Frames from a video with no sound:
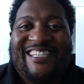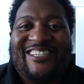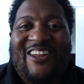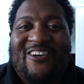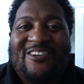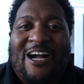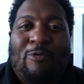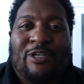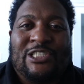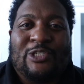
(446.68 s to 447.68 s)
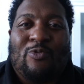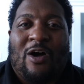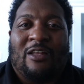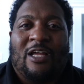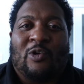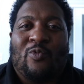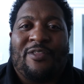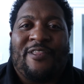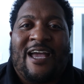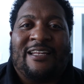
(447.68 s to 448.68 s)
you know, I wish you all luck
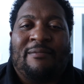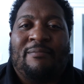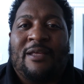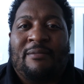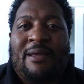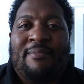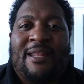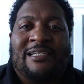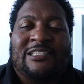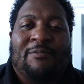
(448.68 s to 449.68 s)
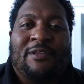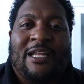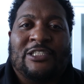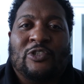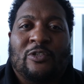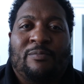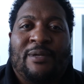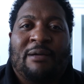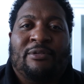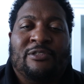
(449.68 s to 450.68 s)
with that, and maybe that's something that you'll
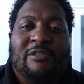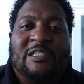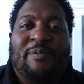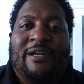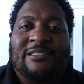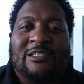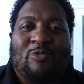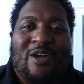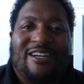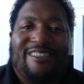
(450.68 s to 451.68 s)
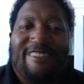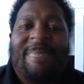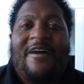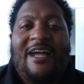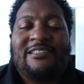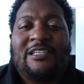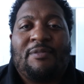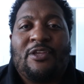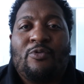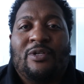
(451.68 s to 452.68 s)
be able to experience as well. Find
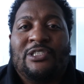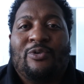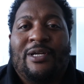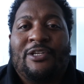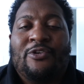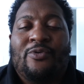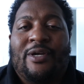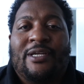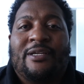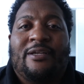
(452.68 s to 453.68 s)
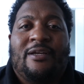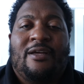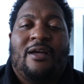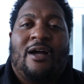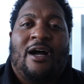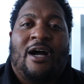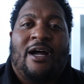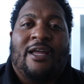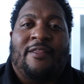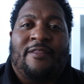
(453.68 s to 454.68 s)
something you enjoy doing,
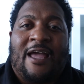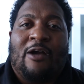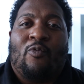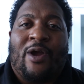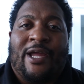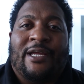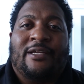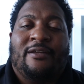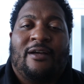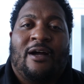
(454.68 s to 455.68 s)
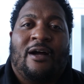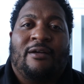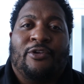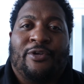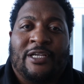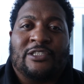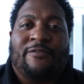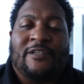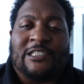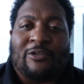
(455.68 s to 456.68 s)
and that way you'll get your
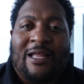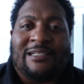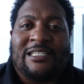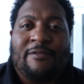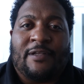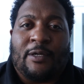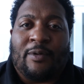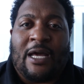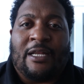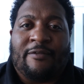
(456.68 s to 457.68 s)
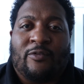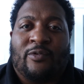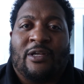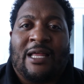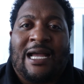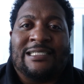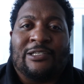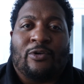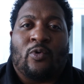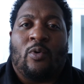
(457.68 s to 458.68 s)
physical activity without even realizing
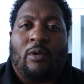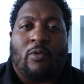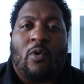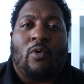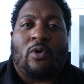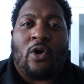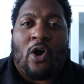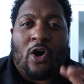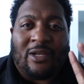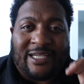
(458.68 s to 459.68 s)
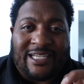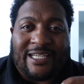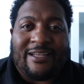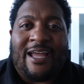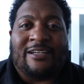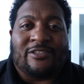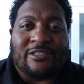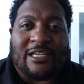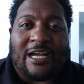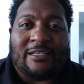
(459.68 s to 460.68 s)
you're quote-unquote calling it
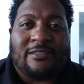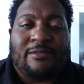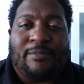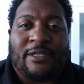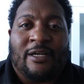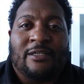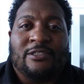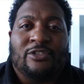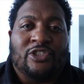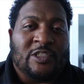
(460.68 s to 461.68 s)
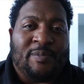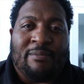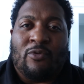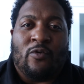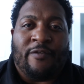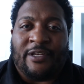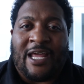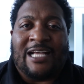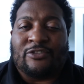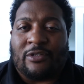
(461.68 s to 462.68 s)
exercise, because you'll just be moving
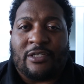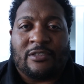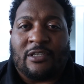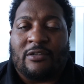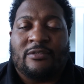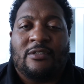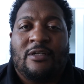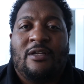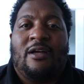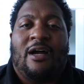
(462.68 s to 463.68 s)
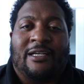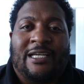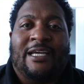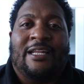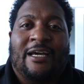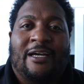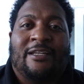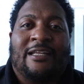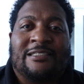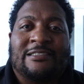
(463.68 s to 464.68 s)
naturally. So again,
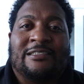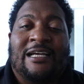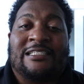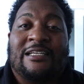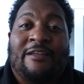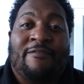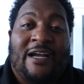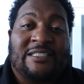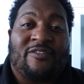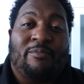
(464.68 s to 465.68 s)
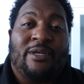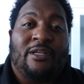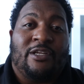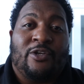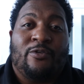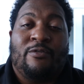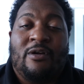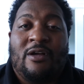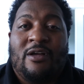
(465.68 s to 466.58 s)
that's advice from me to you,